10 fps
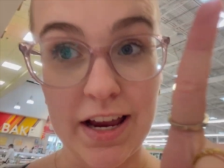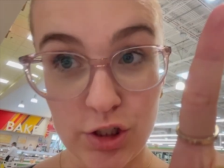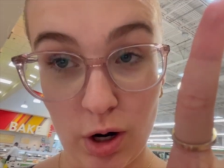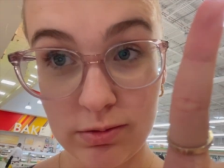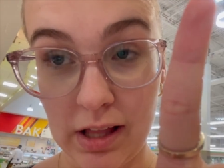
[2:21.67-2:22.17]
I
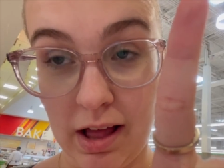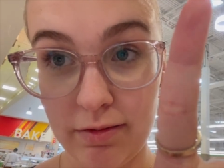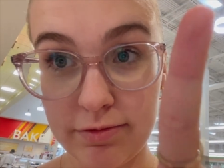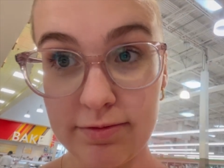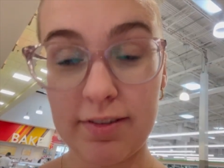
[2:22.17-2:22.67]
don't love
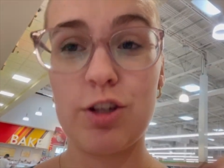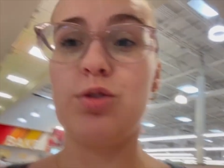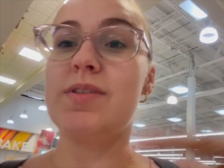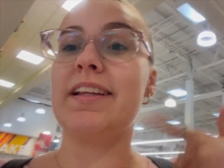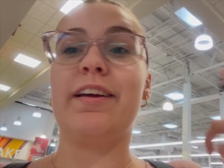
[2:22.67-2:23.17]
the
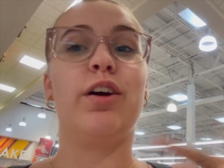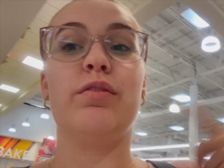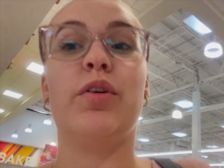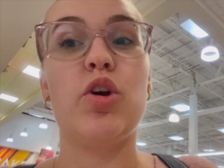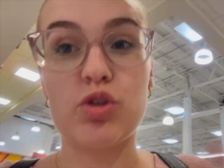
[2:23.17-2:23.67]
New Zealand
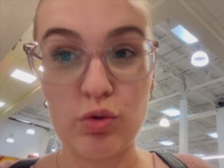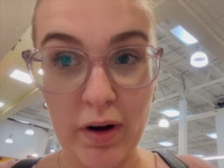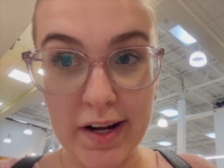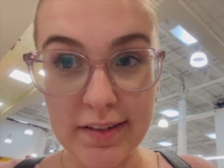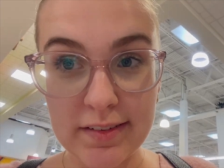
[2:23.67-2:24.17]
conversion rate,